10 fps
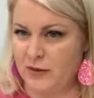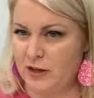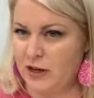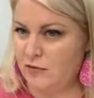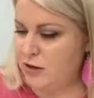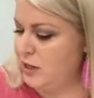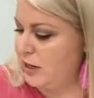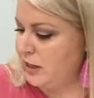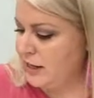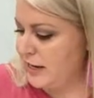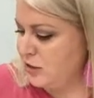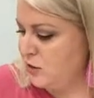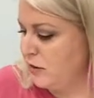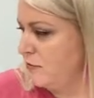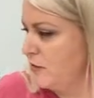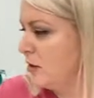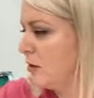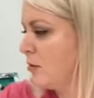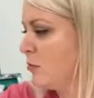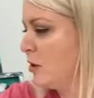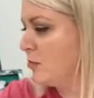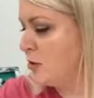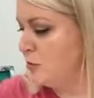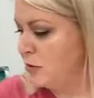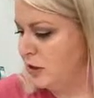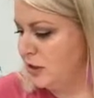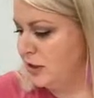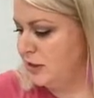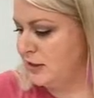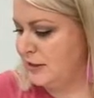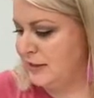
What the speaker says: Hey, Renee, glad you love the little impromptu projects.